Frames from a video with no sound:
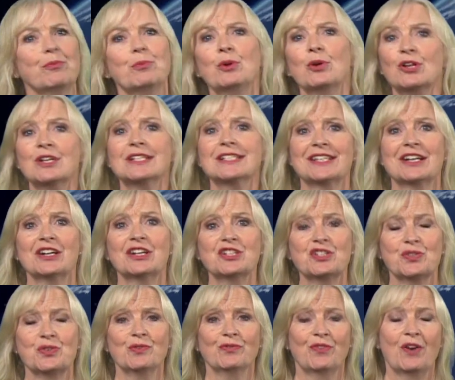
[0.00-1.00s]
and we're going to
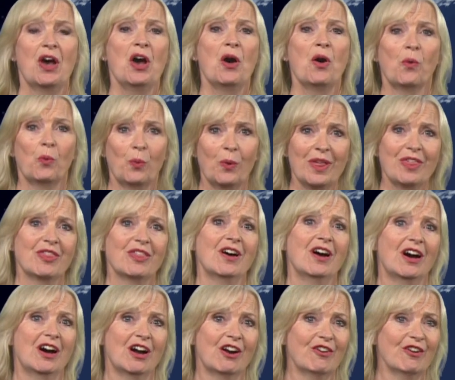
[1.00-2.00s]
start off with
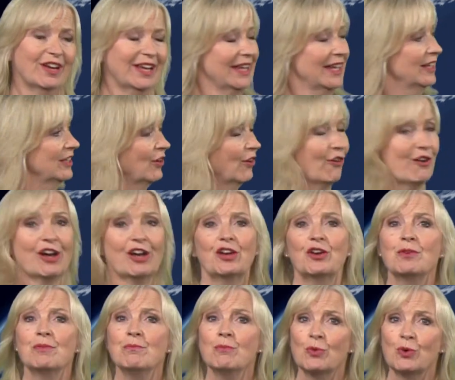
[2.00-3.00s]
Hurricane Laura.
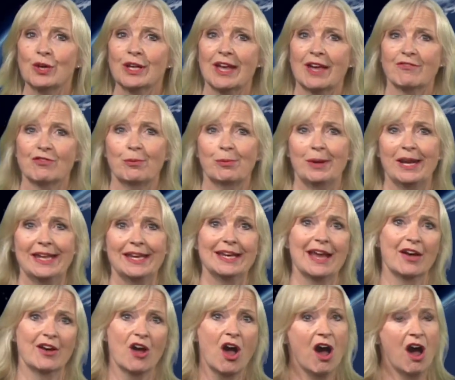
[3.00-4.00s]
Good morning, everybody.
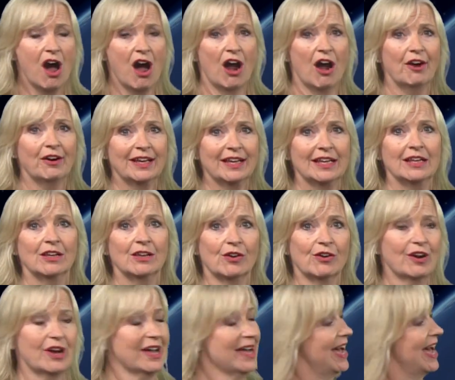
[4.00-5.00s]
Now, Hurricane
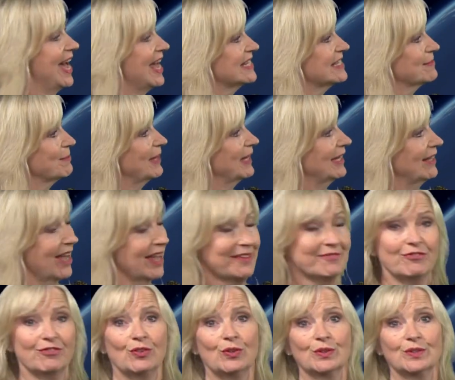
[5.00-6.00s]
Laura has made
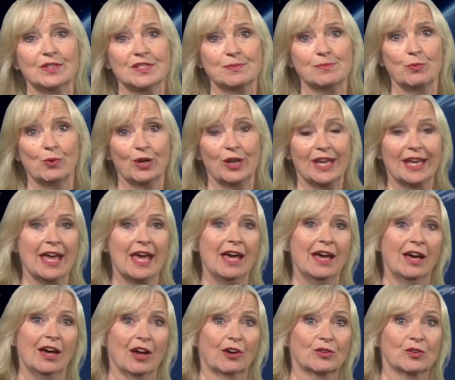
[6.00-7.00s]
landfall this morning
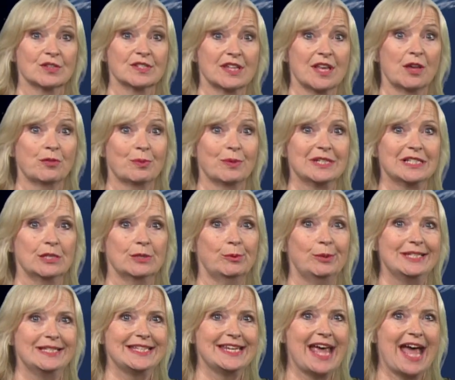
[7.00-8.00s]
across southwest
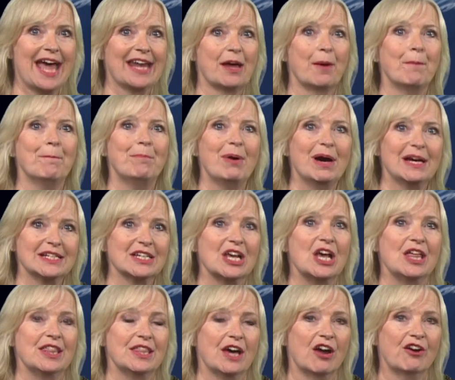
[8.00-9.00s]
Louisiana, but
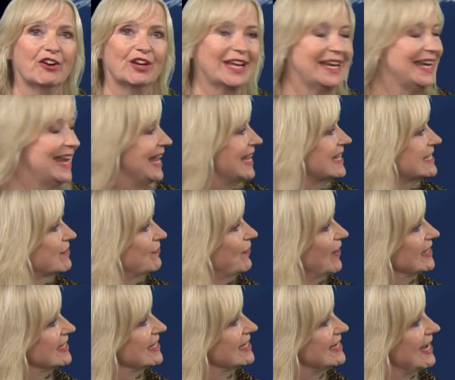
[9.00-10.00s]
the hurricane is
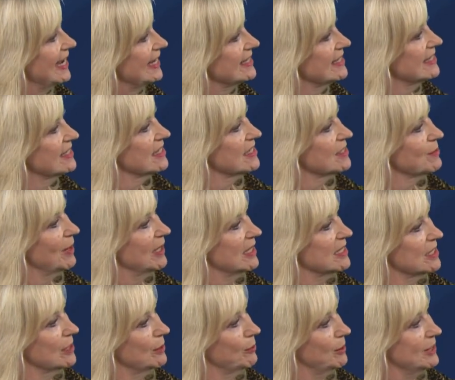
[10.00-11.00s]
affecting Texas as well
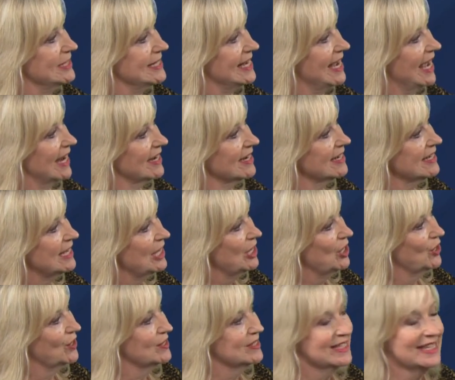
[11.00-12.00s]
as Louisiana.
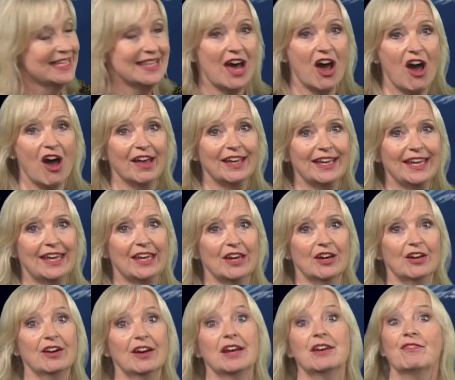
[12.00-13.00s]
You can see the eye
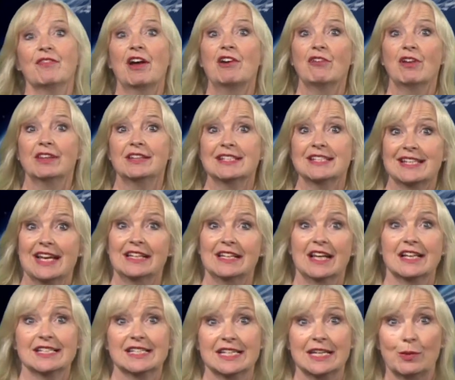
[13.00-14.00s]
here, and if I run the
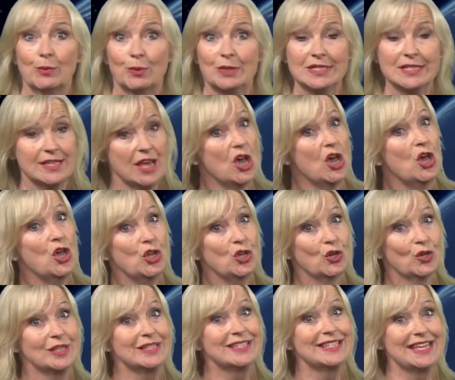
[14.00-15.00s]
satellite sequence,
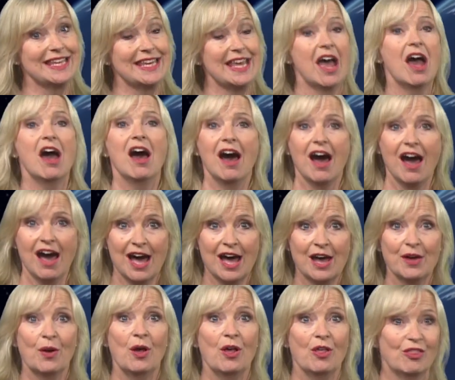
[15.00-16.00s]
you can see
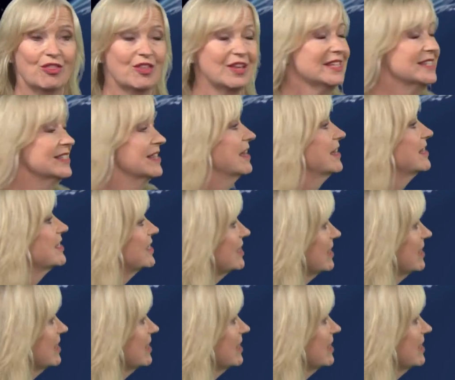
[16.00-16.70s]
how this